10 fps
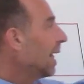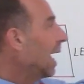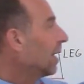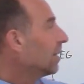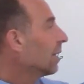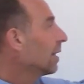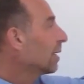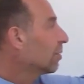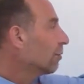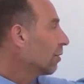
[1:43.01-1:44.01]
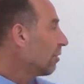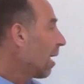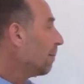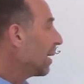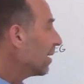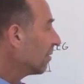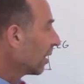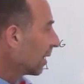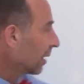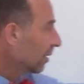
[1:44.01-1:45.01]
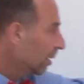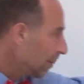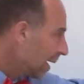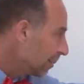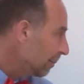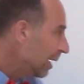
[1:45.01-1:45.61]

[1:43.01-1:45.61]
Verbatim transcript: adding the length of the top base and the length of the bottom